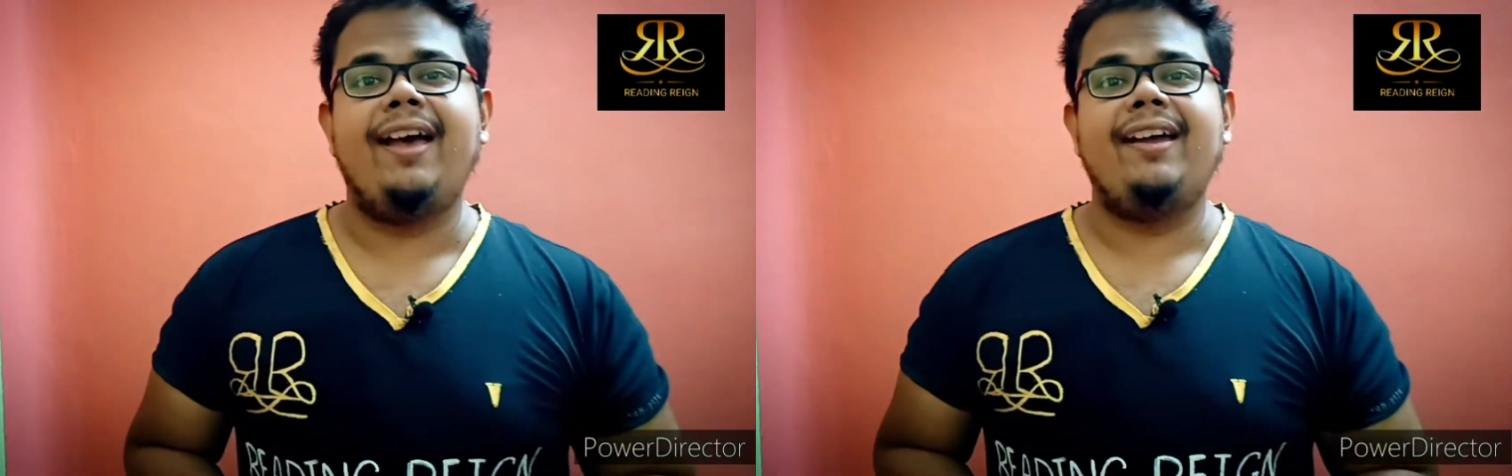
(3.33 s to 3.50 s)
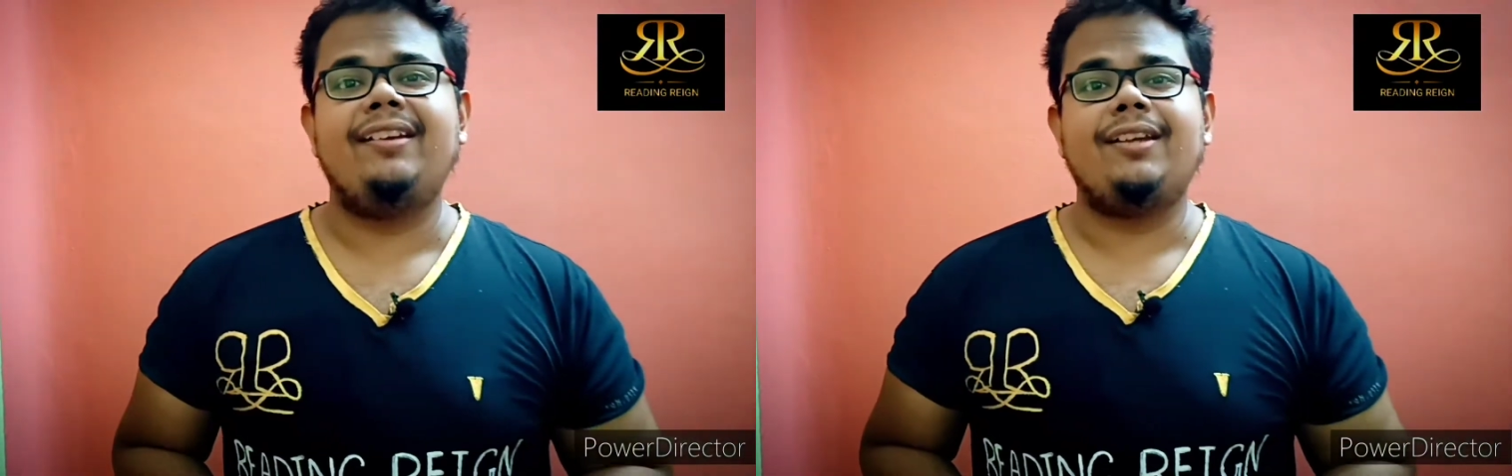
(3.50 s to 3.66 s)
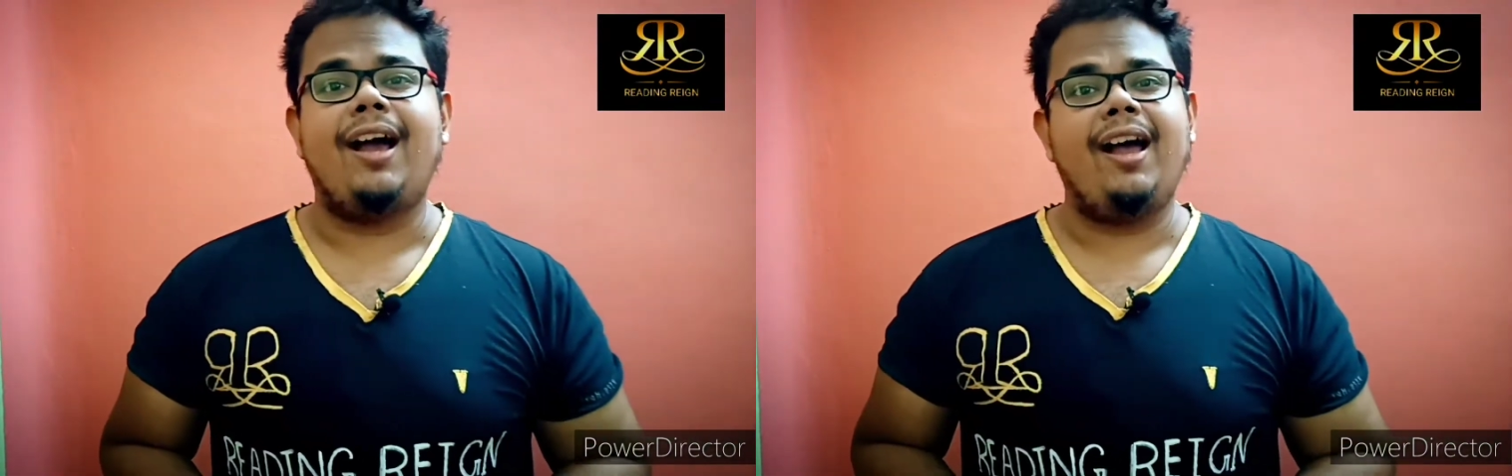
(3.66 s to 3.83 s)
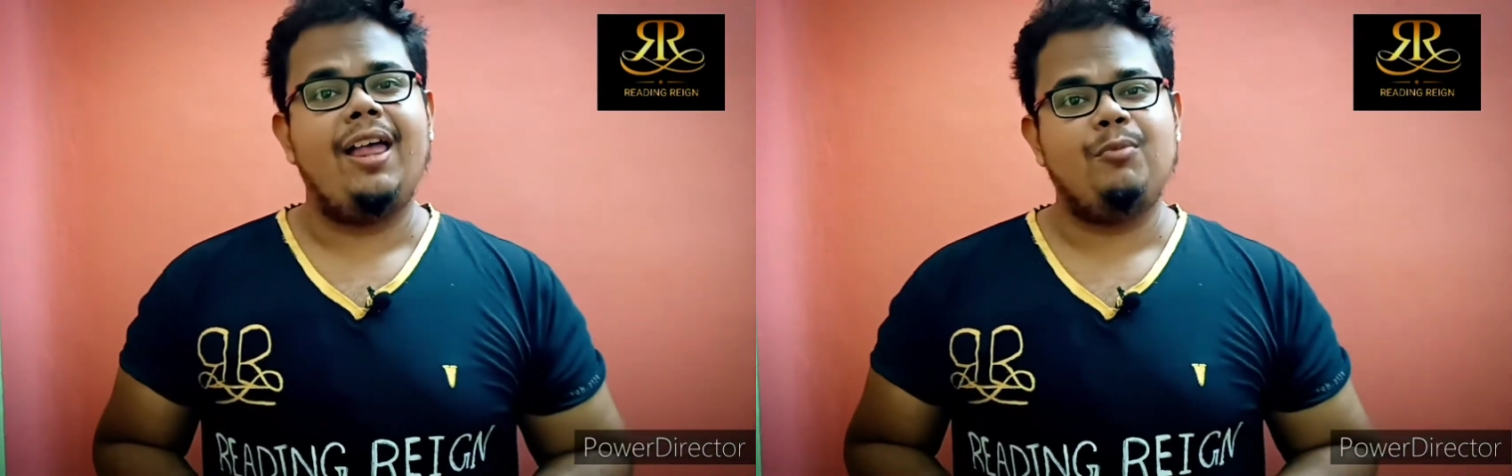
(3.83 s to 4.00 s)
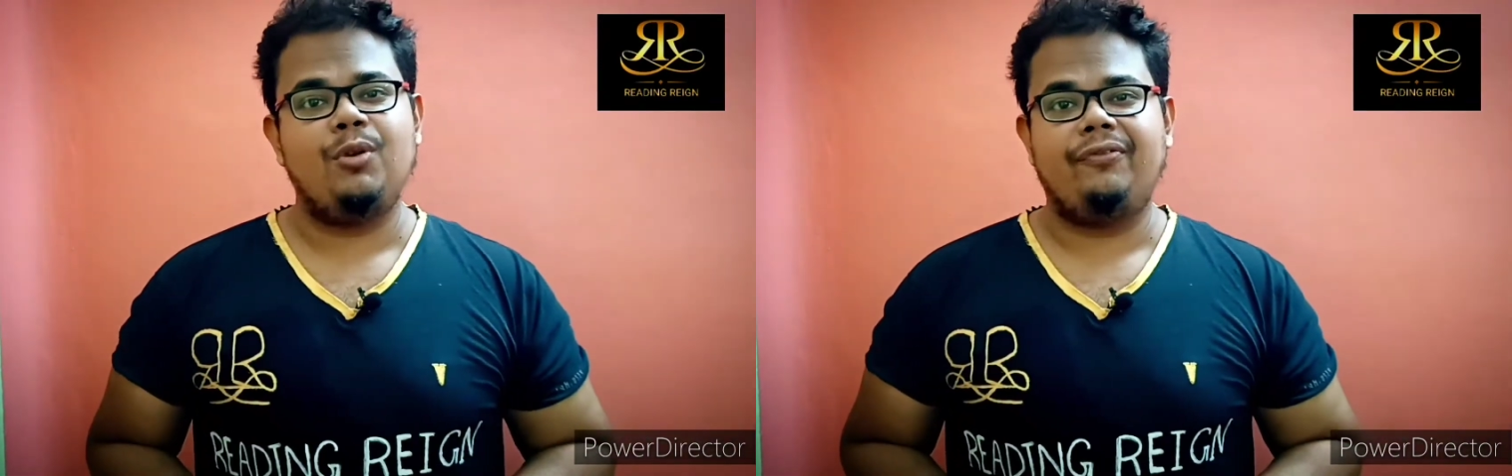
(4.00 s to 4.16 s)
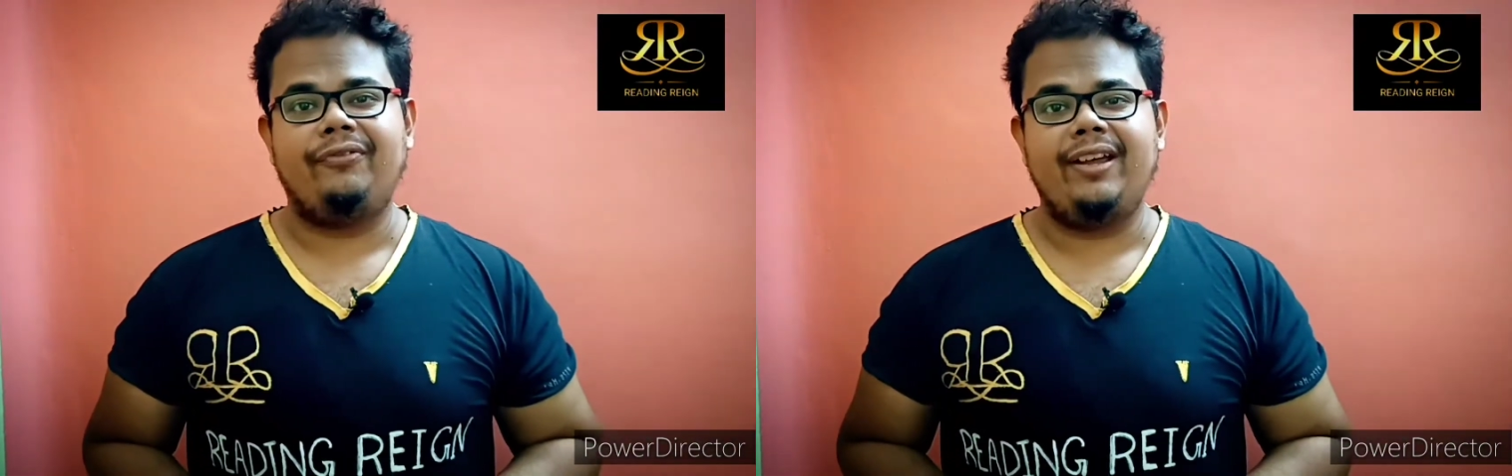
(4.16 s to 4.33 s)
and I
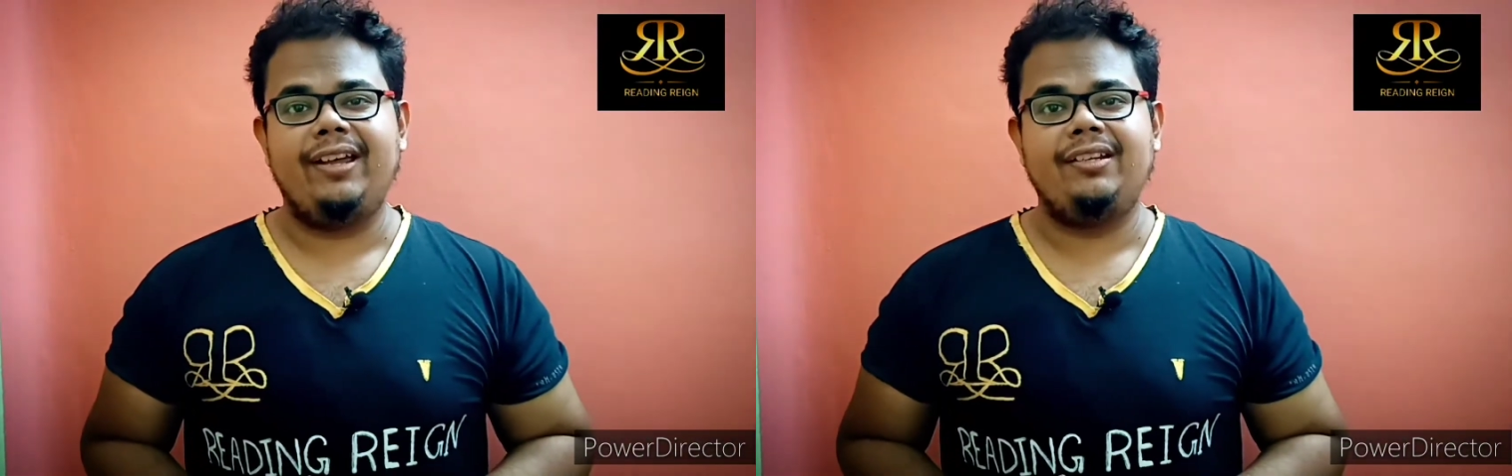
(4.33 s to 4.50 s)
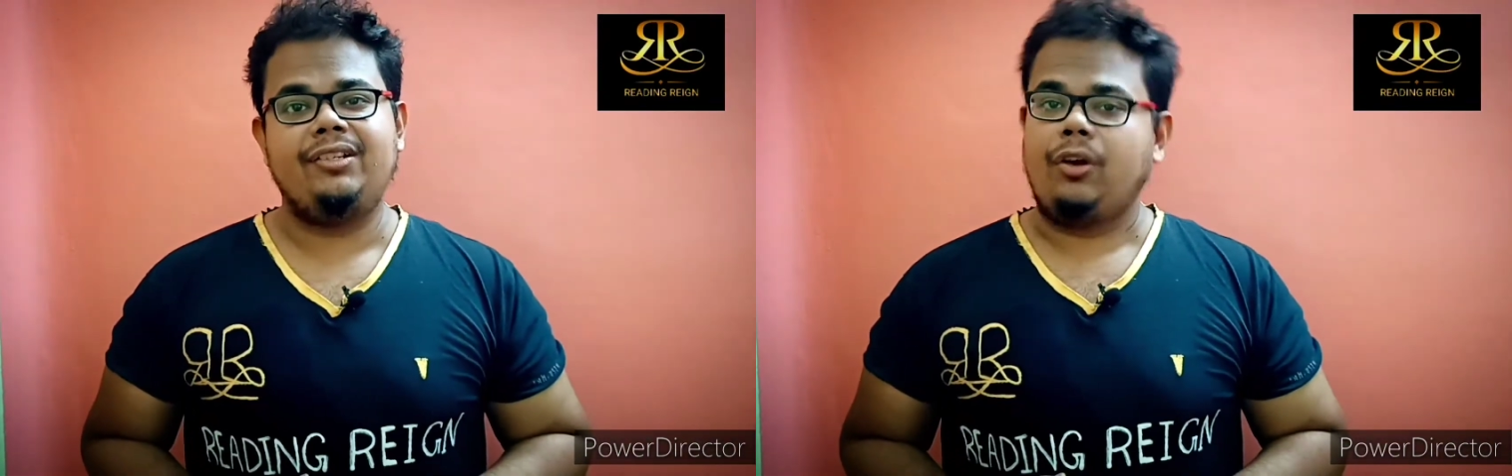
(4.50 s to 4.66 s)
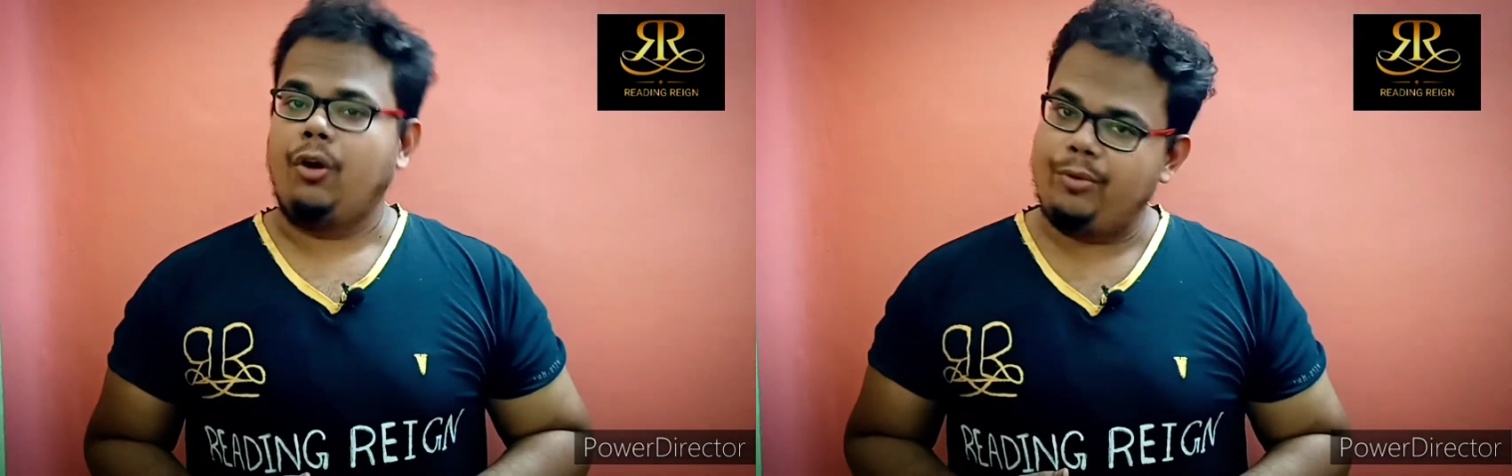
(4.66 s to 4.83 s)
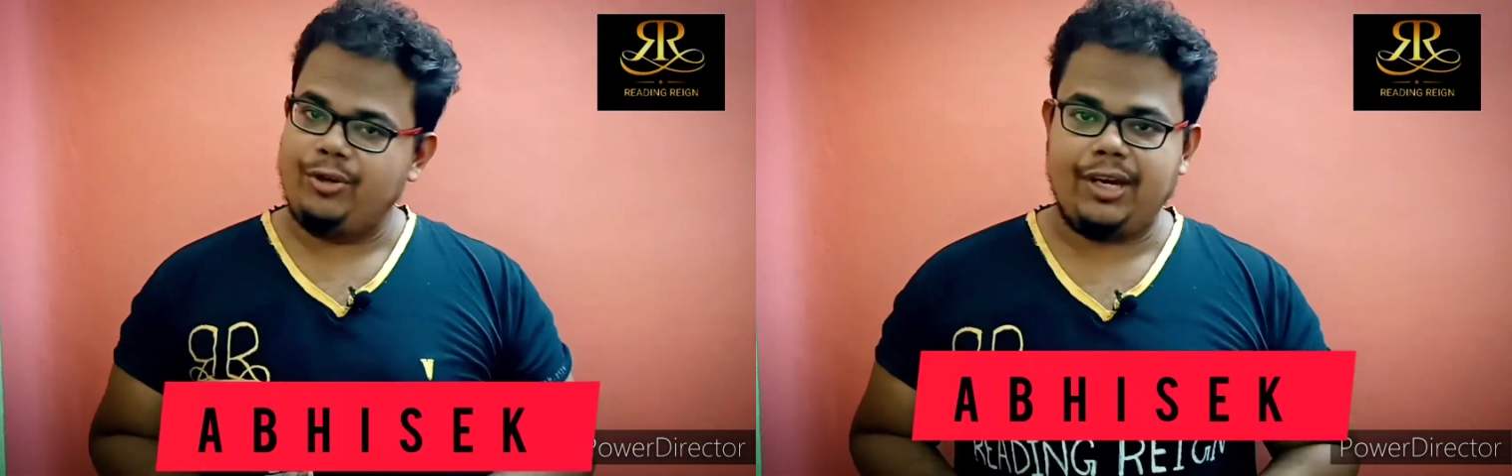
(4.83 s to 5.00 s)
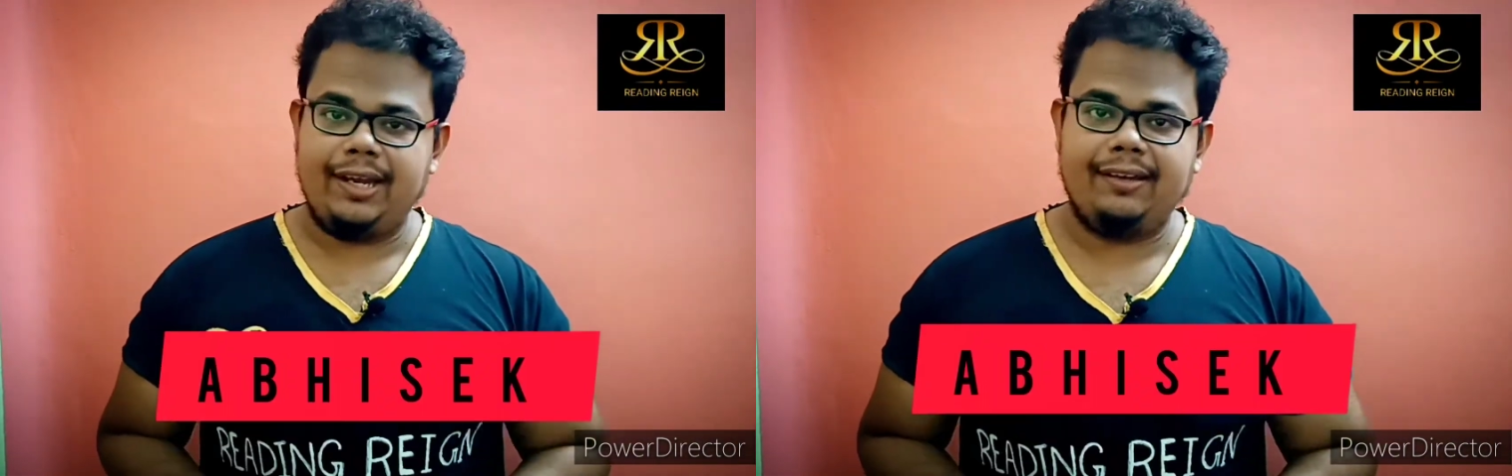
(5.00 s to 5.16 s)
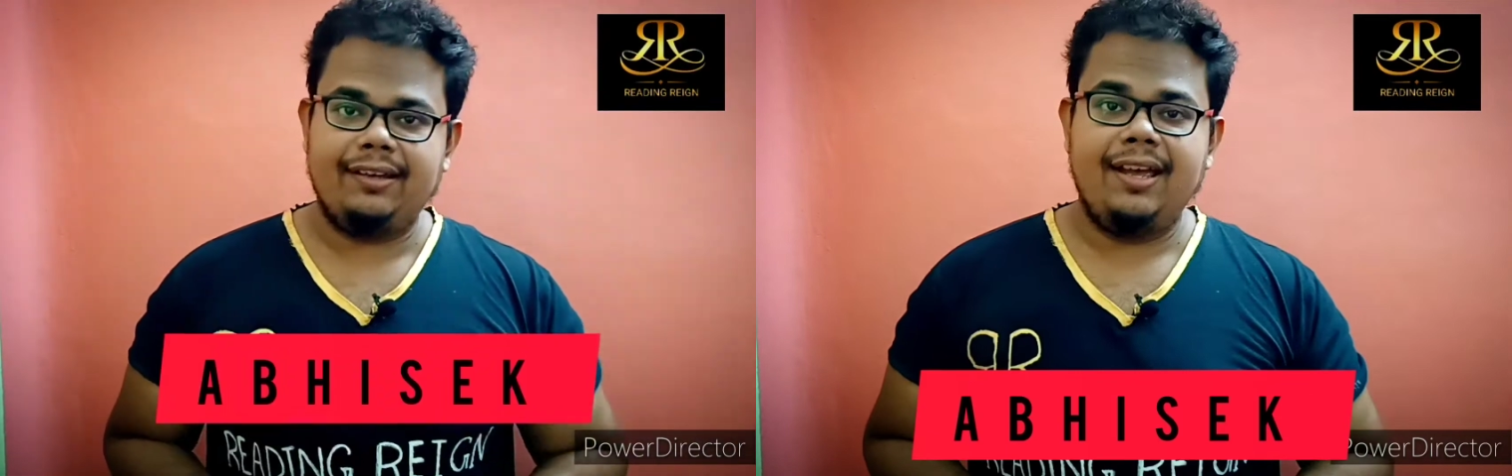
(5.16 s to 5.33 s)
am your friend
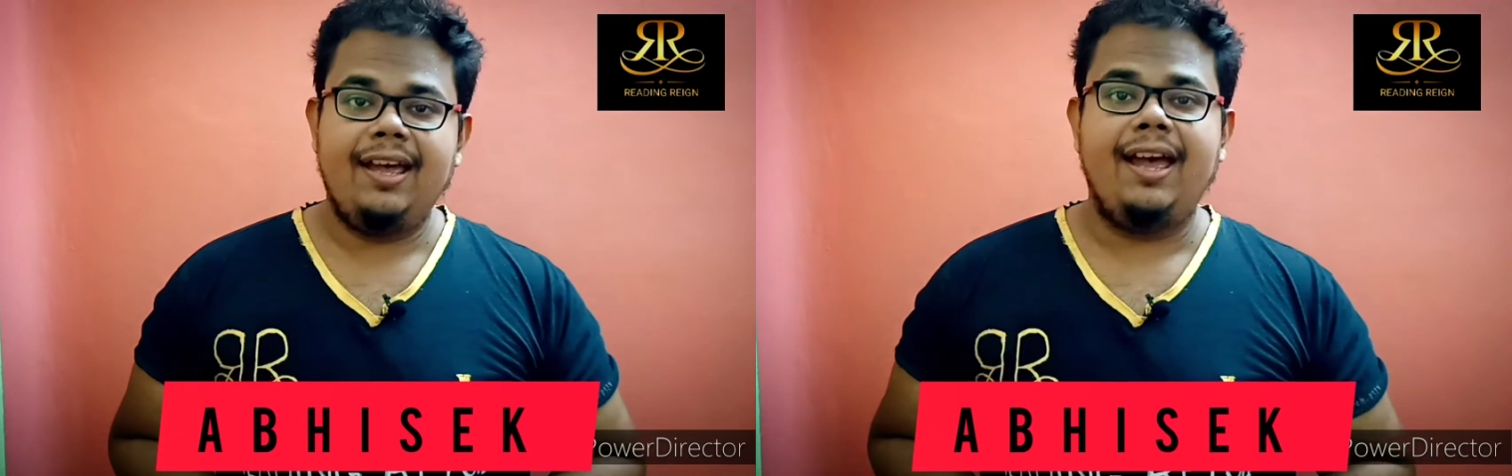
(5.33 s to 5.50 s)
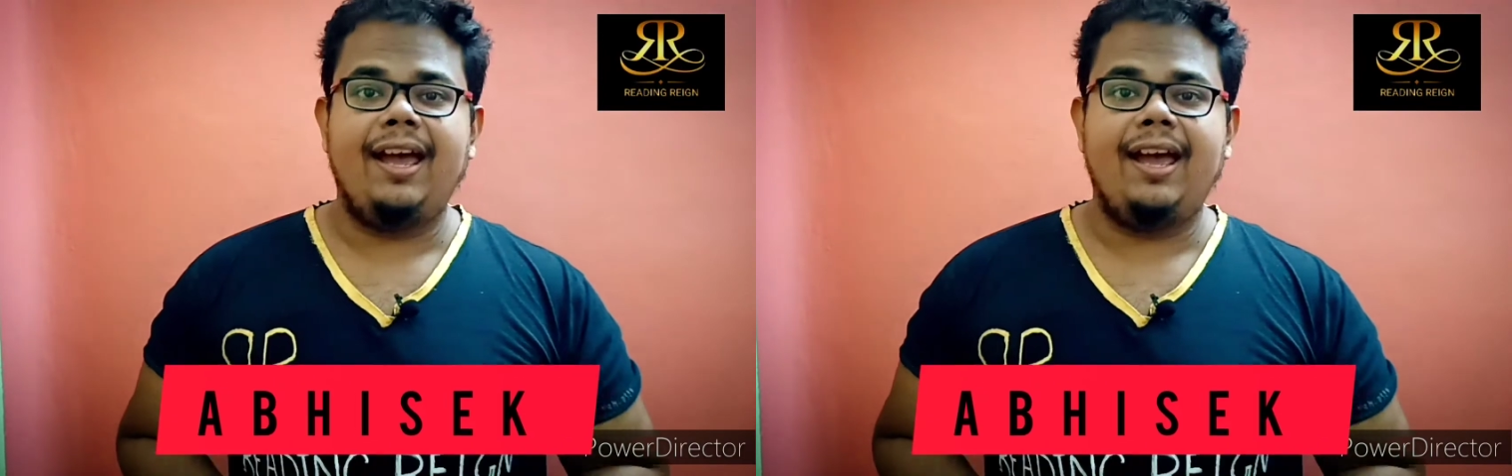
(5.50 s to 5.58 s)
Abhishek.